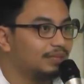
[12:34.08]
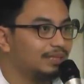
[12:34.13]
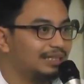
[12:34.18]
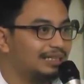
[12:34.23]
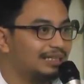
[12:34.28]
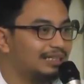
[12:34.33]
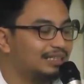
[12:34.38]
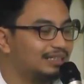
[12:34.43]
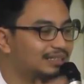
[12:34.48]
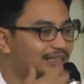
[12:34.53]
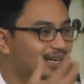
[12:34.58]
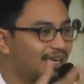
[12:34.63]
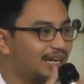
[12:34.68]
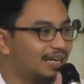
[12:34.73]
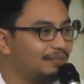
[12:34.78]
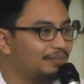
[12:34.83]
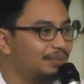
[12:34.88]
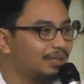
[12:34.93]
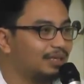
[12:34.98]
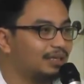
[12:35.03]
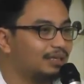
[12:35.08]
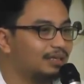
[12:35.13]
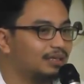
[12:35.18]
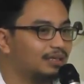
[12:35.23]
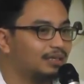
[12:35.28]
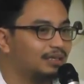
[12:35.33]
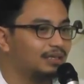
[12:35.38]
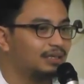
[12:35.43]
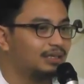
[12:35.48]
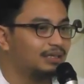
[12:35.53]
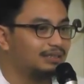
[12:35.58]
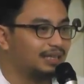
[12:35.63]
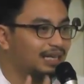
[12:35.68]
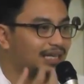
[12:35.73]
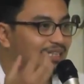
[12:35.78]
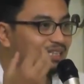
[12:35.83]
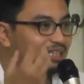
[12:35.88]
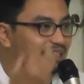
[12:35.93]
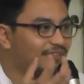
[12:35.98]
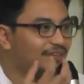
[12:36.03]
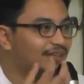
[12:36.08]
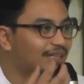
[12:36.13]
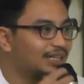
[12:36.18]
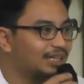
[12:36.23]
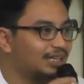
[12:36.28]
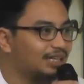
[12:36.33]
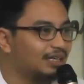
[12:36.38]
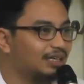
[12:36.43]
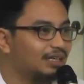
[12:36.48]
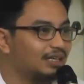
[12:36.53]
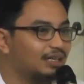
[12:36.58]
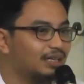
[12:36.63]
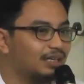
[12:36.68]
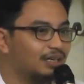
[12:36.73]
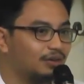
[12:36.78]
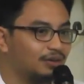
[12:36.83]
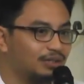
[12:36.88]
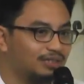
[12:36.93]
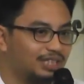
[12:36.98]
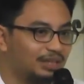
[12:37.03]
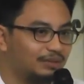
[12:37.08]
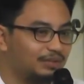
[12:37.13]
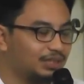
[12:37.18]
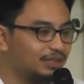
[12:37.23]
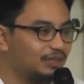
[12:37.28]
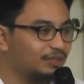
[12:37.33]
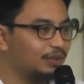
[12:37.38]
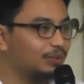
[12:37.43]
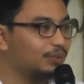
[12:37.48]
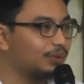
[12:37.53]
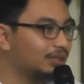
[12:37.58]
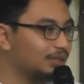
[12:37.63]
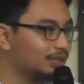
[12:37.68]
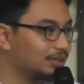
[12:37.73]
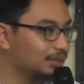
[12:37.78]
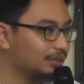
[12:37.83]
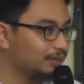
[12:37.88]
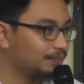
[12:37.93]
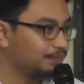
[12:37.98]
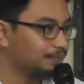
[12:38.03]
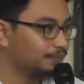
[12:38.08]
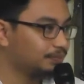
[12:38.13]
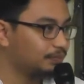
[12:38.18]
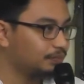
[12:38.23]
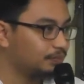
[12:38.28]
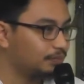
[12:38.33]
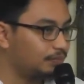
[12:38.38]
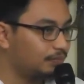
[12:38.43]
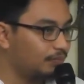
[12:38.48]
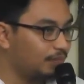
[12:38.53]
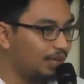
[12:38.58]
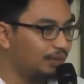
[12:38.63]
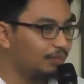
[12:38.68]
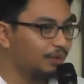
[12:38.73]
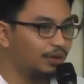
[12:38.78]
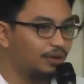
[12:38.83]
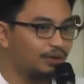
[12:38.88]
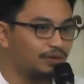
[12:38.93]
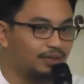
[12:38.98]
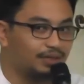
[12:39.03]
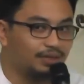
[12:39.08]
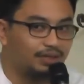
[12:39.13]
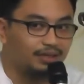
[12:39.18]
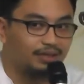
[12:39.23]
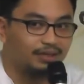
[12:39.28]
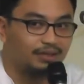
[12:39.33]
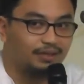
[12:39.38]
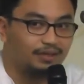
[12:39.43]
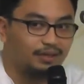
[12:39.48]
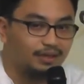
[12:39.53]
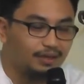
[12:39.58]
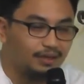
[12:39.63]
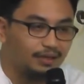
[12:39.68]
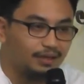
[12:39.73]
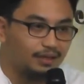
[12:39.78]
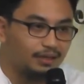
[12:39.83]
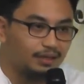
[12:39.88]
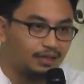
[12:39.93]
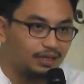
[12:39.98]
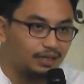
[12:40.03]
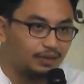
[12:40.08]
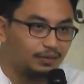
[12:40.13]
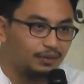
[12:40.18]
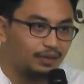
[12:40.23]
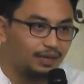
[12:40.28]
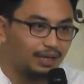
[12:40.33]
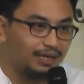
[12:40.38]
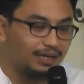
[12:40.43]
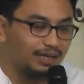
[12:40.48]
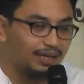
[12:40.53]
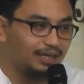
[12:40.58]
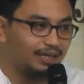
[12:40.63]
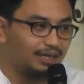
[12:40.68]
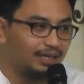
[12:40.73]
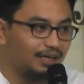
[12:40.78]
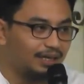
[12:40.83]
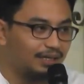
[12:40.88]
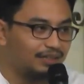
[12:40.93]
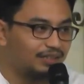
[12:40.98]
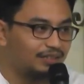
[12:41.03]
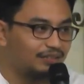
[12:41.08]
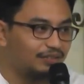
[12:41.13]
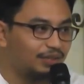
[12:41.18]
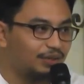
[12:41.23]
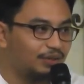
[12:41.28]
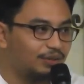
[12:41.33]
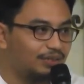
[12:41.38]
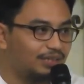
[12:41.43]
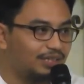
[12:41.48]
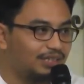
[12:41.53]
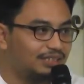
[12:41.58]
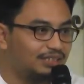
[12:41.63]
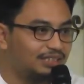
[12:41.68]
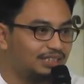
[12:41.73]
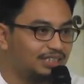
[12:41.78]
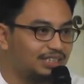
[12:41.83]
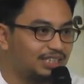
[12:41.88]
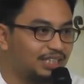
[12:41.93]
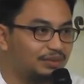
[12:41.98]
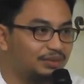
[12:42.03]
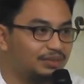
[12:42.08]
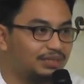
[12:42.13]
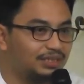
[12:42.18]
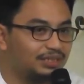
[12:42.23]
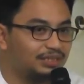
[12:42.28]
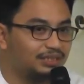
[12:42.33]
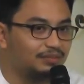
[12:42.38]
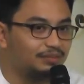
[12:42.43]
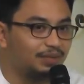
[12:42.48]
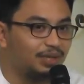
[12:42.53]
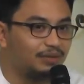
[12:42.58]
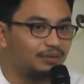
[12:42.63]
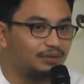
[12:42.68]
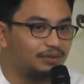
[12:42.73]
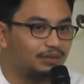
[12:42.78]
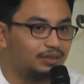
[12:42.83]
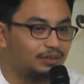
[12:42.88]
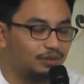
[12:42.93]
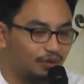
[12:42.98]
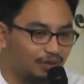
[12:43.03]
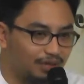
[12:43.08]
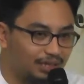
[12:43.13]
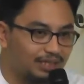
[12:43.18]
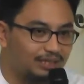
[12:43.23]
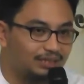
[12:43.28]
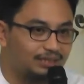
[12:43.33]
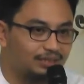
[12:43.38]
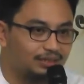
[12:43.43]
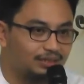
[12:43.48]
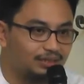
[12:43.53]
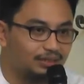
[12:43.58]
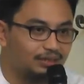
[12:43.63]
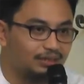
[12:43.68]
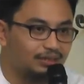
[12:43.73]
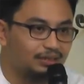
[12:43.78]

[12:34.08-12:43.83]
describing scientifically a conception of the world. Because the Aqaid an-Nasafi contains descriptions about knowledge,